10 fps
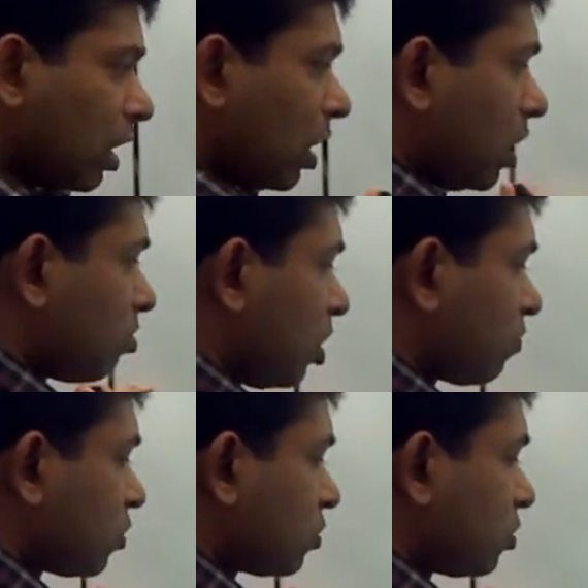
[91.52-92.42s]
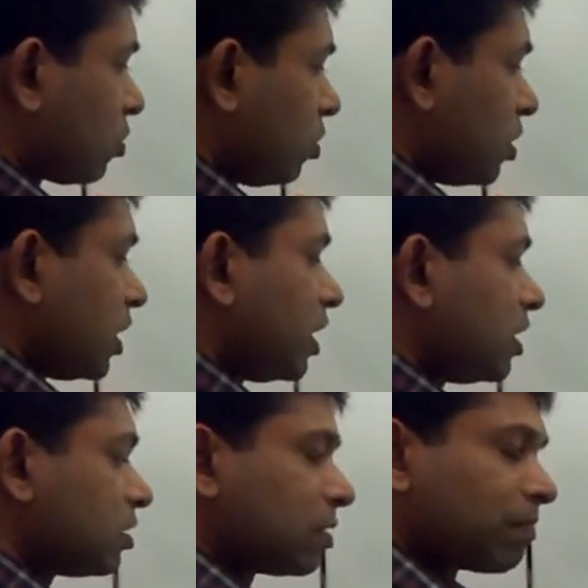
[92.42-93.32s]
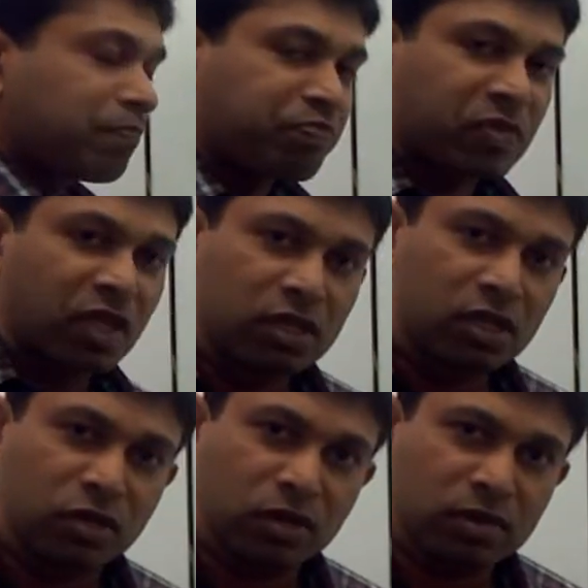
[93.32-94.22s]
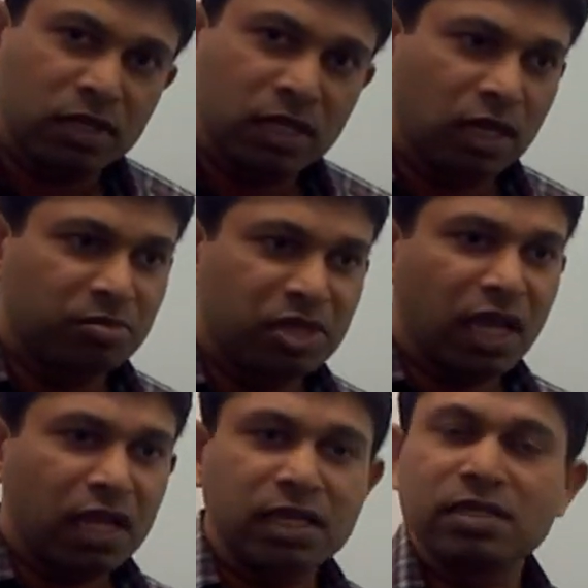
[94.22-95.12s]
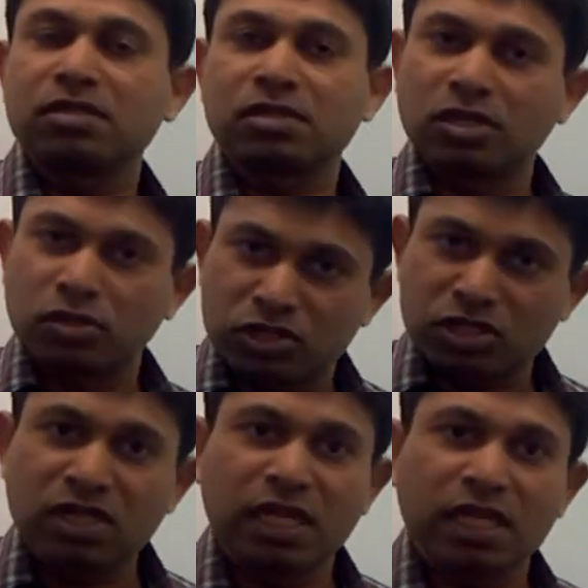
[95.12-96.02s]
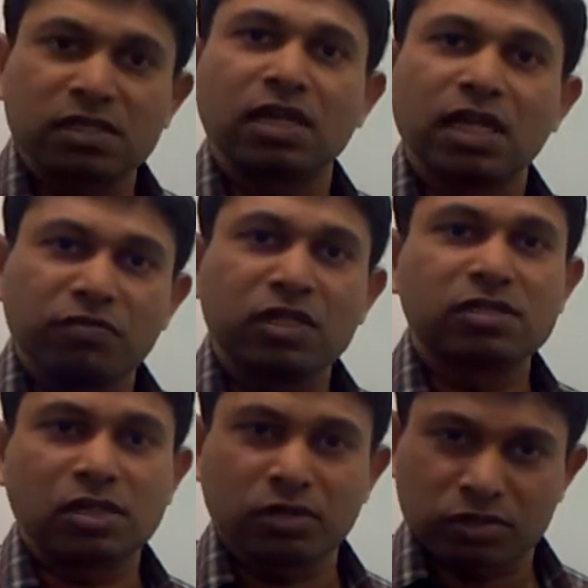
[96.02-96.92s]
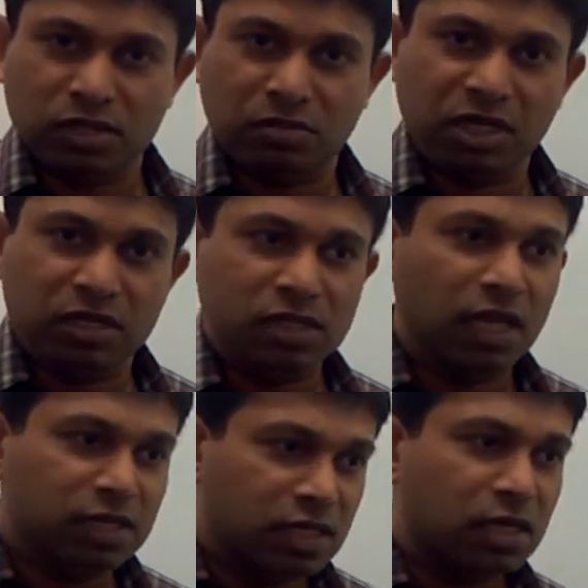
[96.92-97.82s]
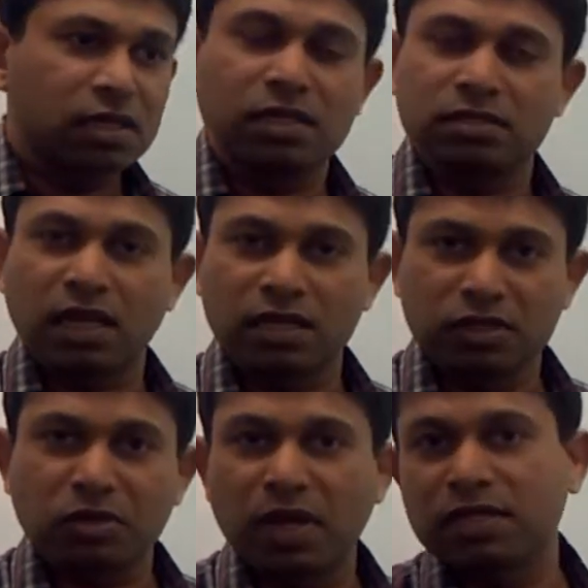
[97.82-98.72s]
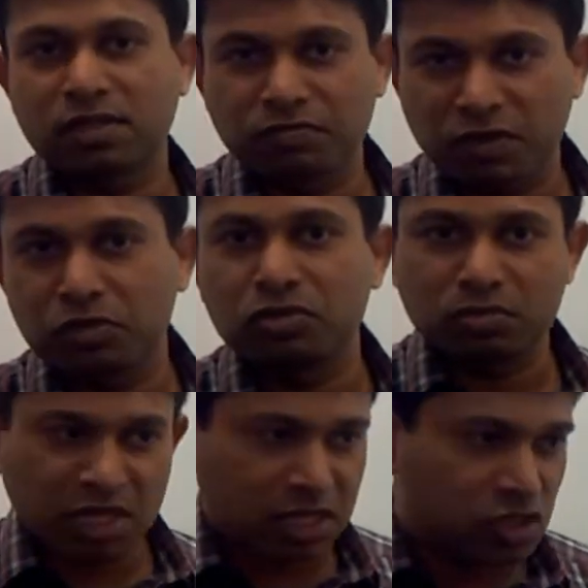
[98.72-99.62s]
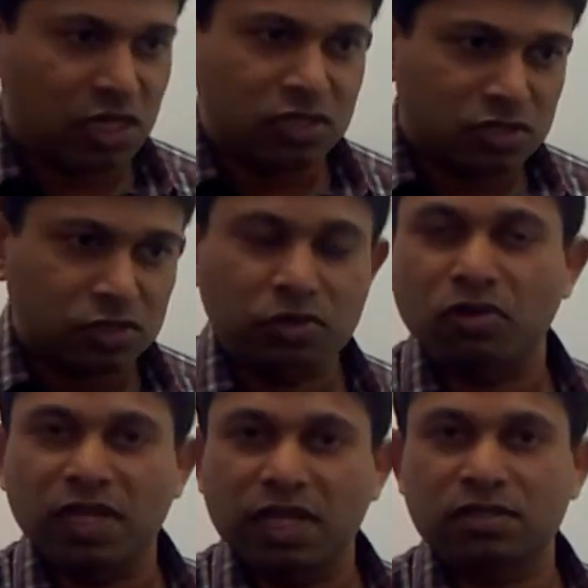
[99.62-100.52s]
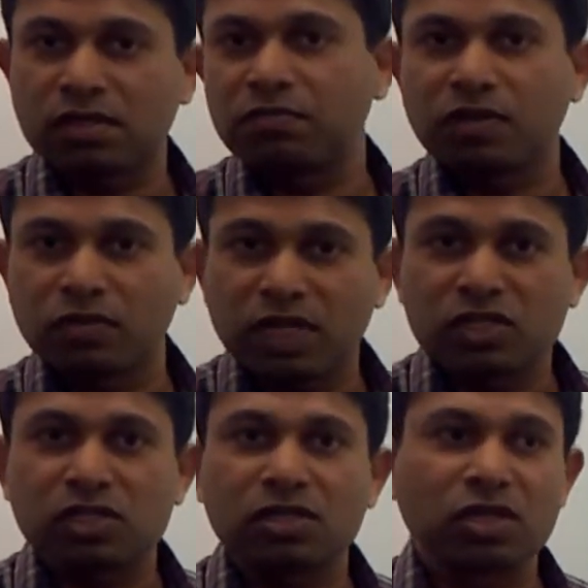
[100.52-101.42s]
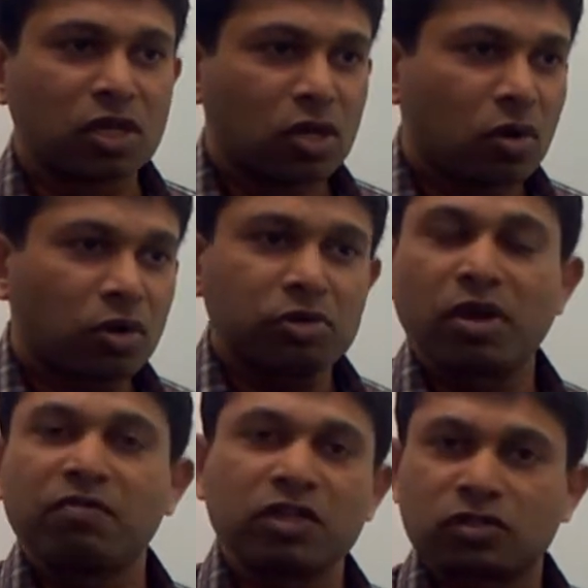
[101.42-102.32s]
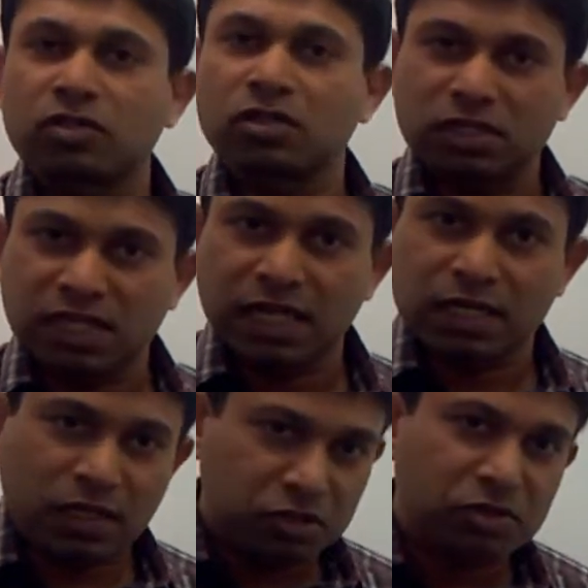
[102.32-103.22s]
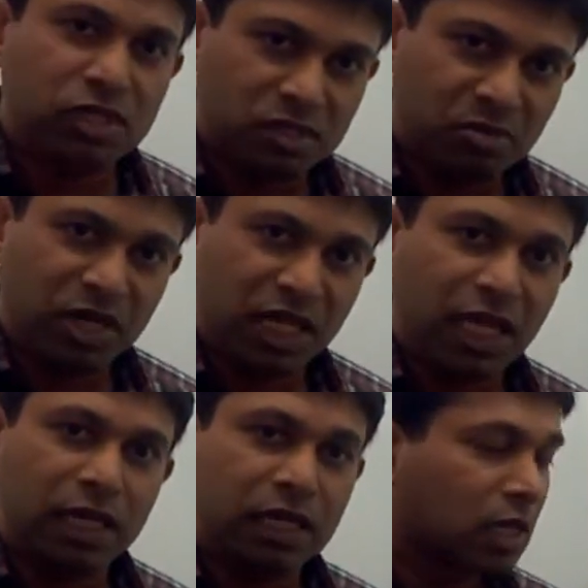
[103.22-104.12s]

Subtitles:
Of course, the third is, the BI is a solution. It's a living solution, because the idea is that, as and when you make changes to your AX configuration, or you have external data that you need to bring in,